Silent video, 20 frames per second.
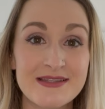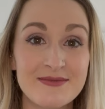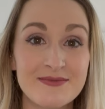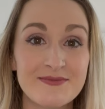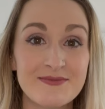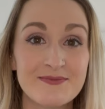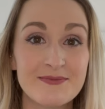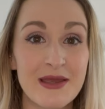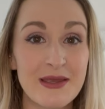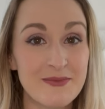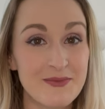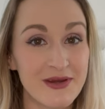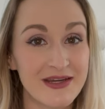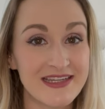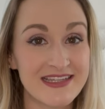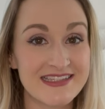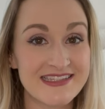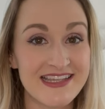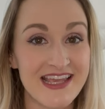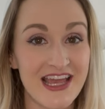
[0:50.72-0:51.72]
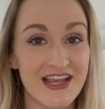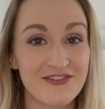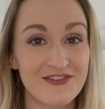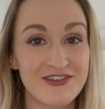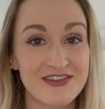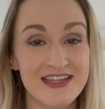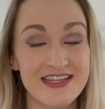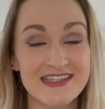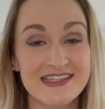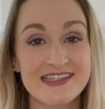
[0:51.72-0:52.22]
My pregnancy hack
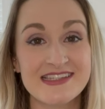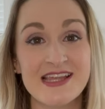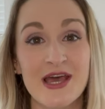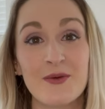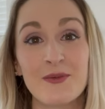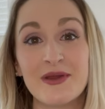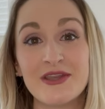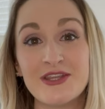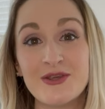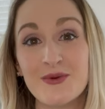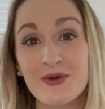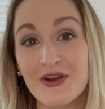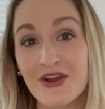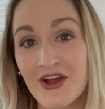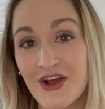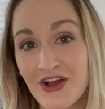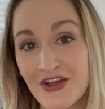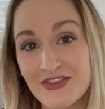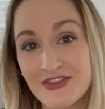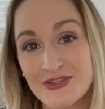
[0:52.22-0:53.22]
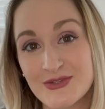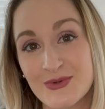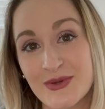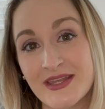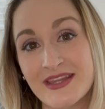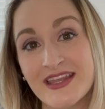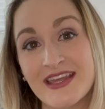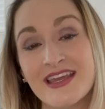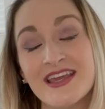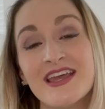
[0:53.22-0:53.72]
for this is that when you are on the
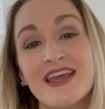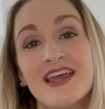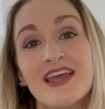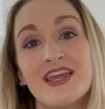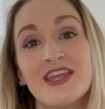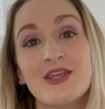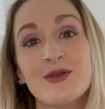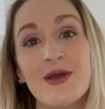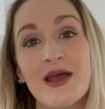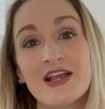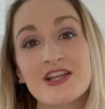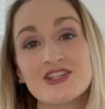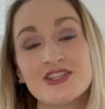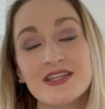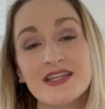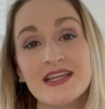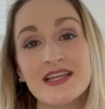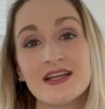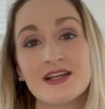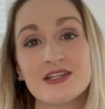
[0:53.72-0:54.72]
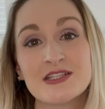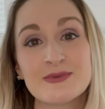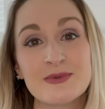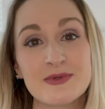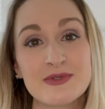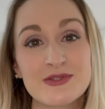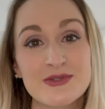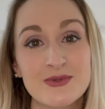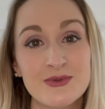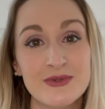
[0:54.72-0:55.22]
toilet, you actually are
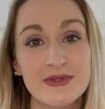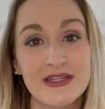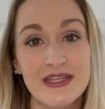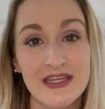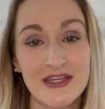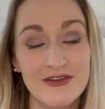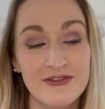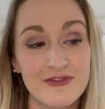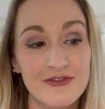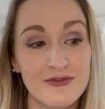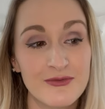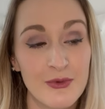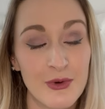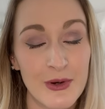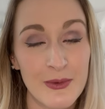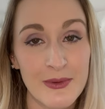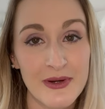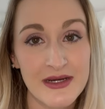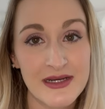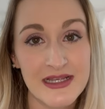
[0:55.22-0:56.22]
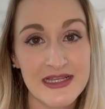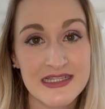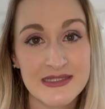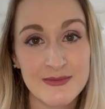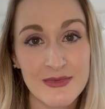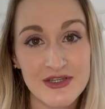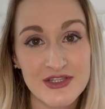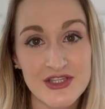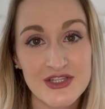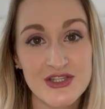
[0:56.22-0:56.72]
supposed to lean forward as
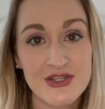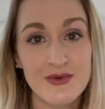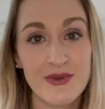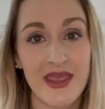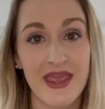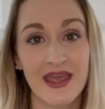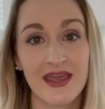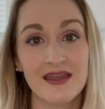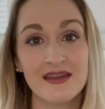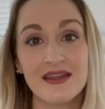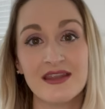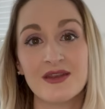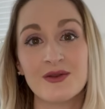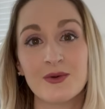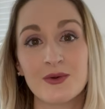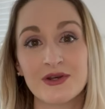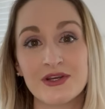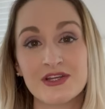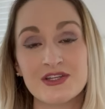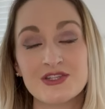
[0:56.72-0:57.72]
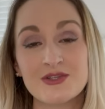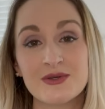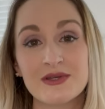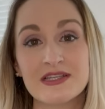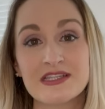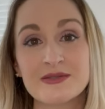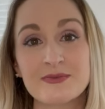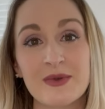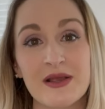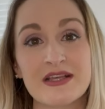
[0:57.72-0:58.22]
much as you can in order to
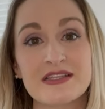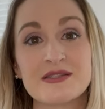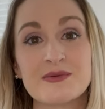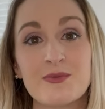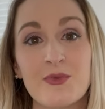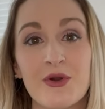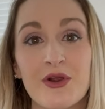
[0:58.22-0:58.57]
express more